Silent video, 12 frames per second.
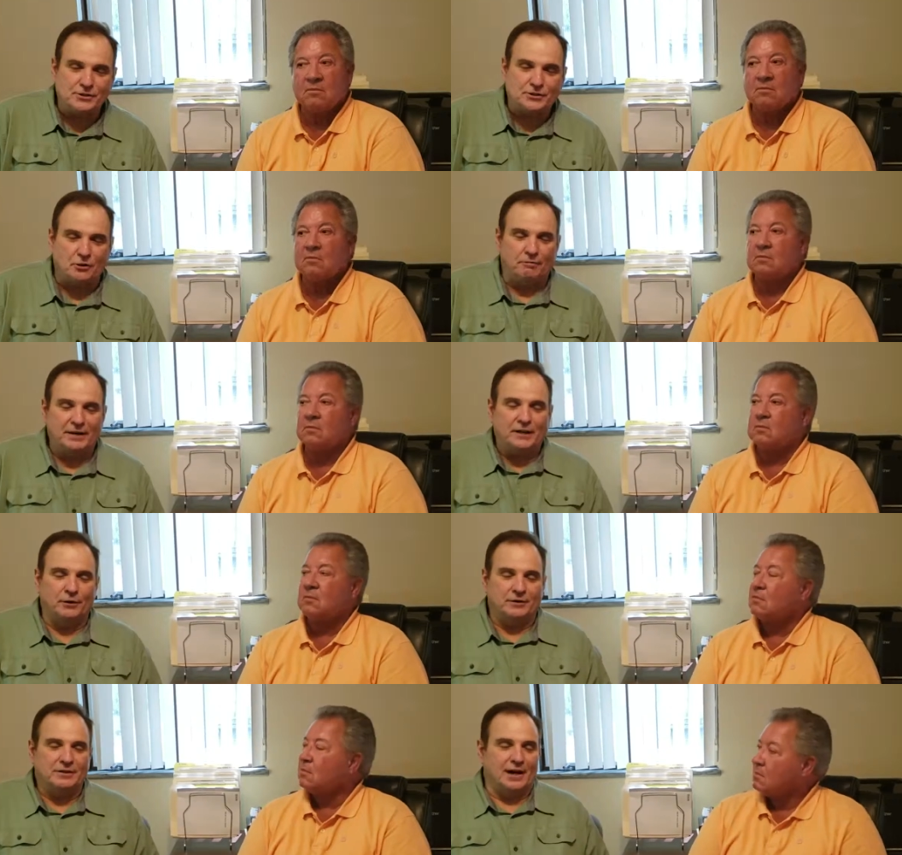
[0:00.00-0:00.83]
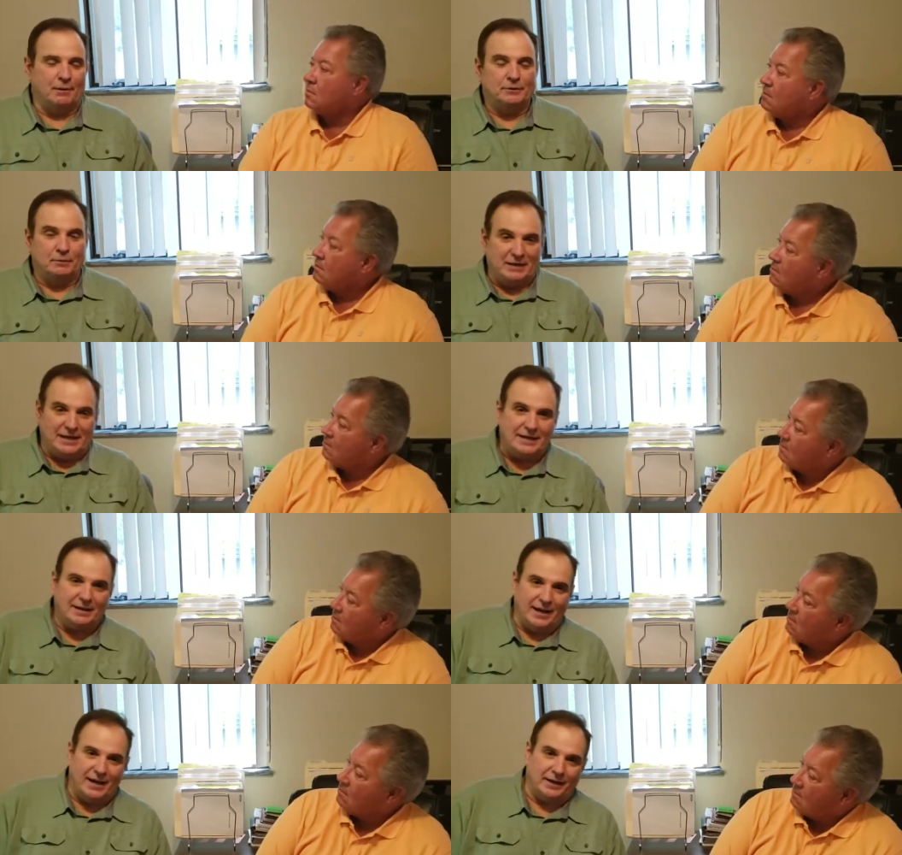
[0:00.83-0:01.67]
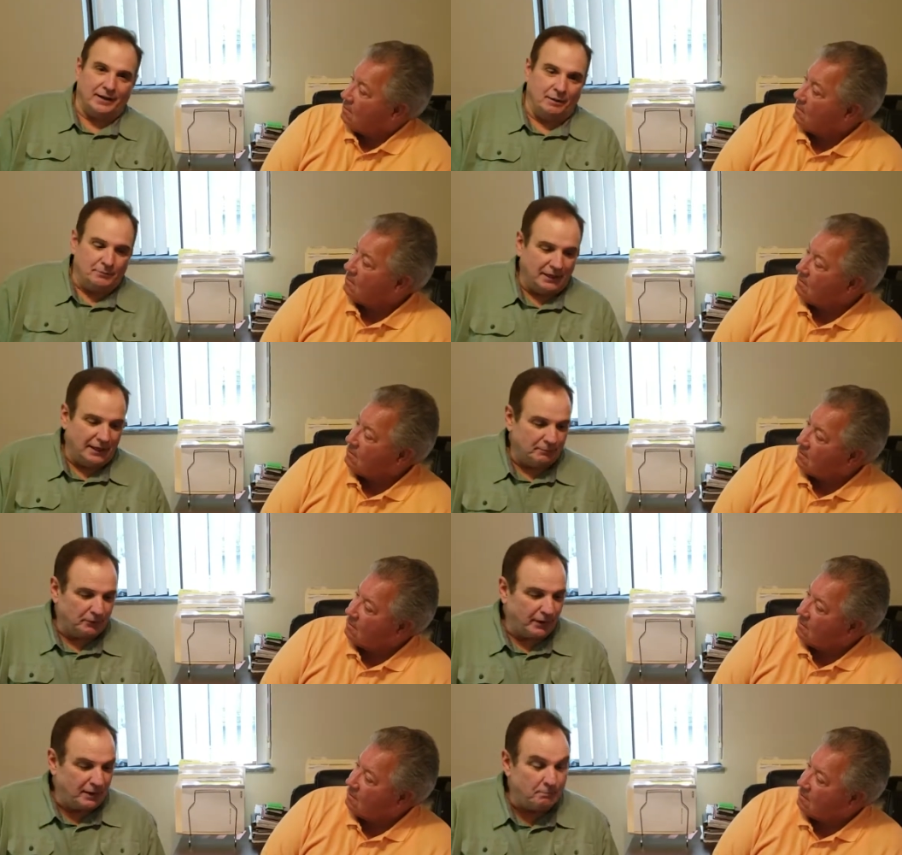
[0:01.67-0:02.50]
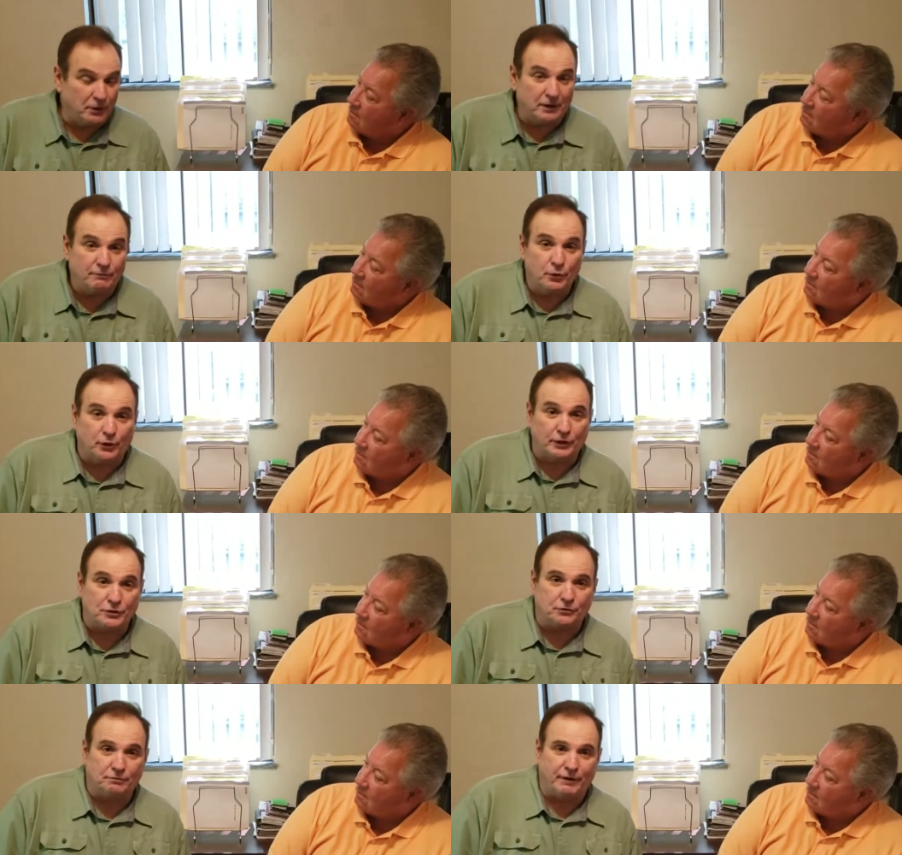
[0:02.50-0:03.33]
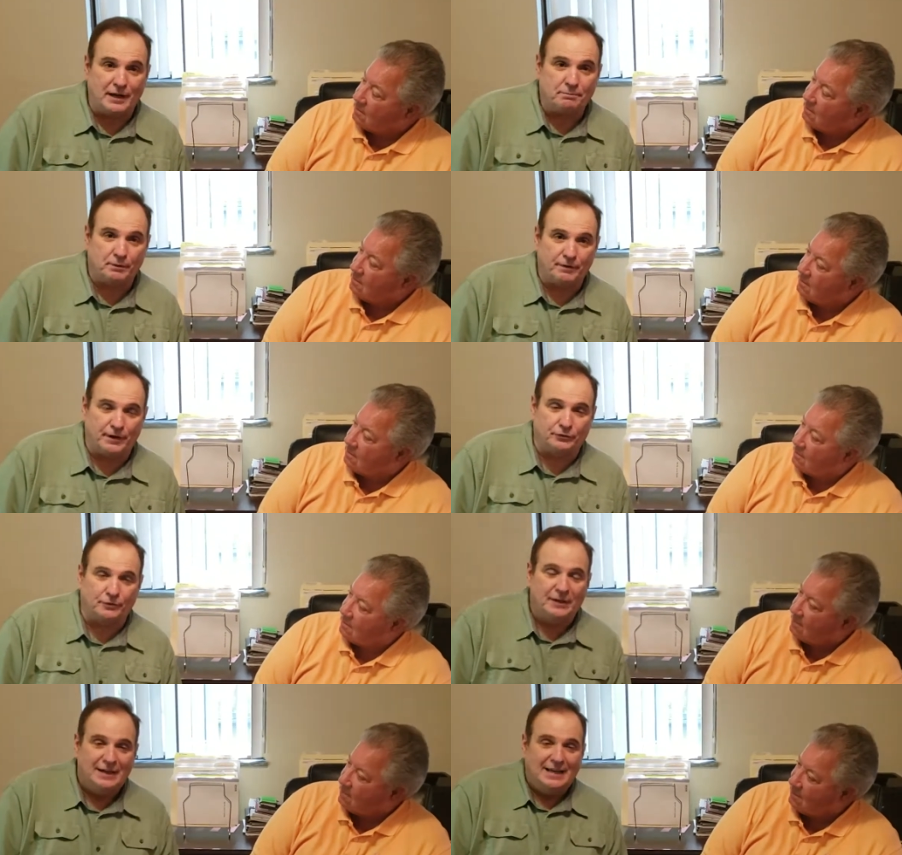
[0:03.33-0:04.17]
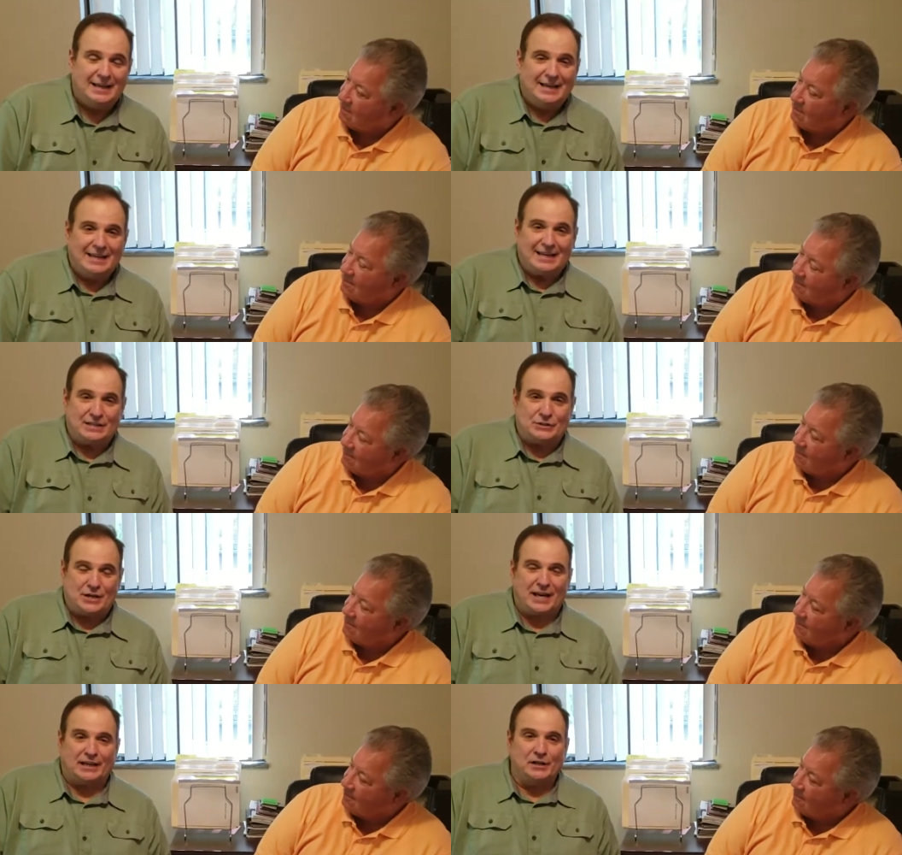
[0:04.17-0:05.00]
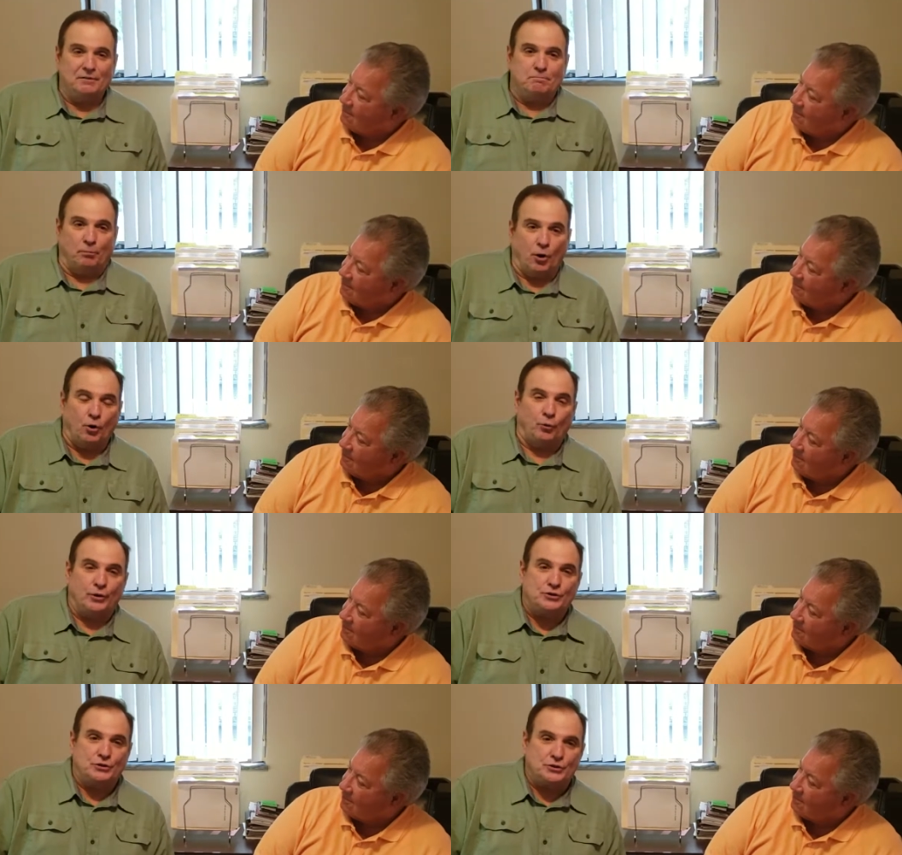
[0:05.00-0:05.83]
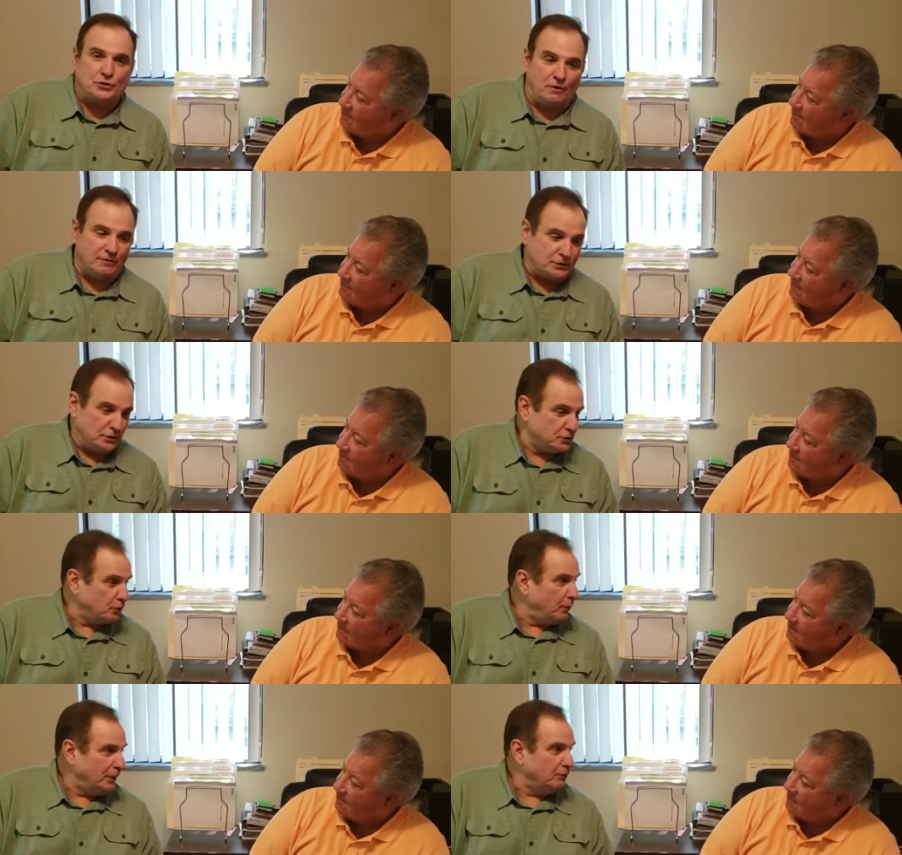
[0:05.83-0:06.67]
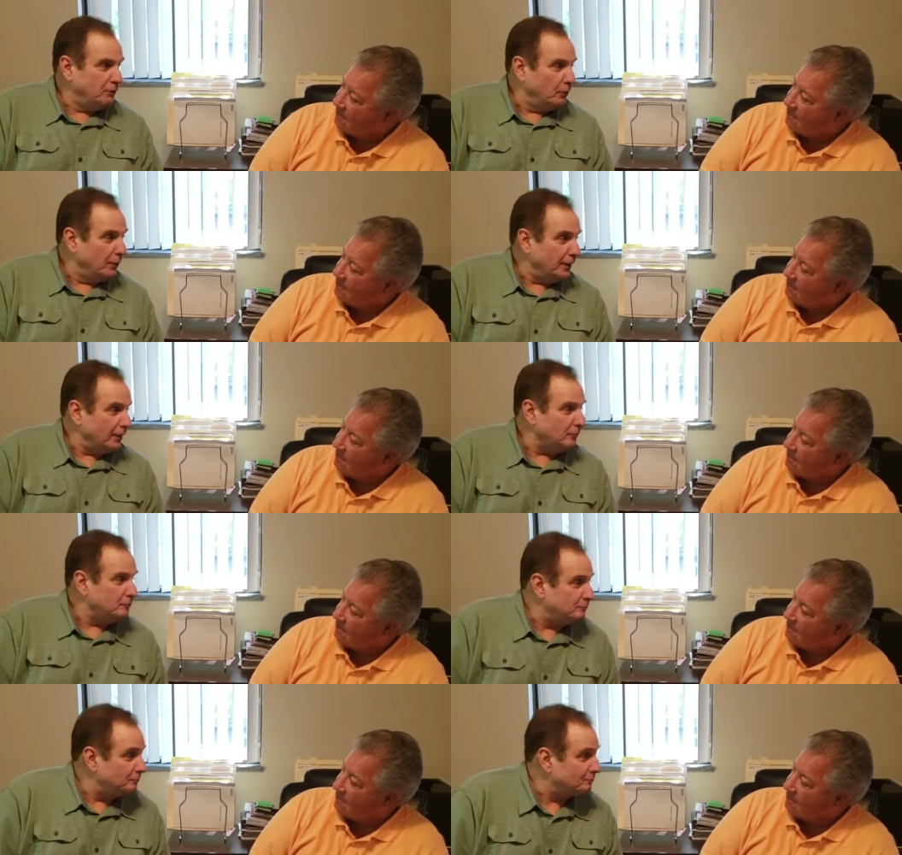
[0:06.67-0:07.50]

Speaker 1: So if he couldn't come to me, I had to come to him, the great Bernie Vukelich, the fight professor, executive brokerage services. So what do you do here?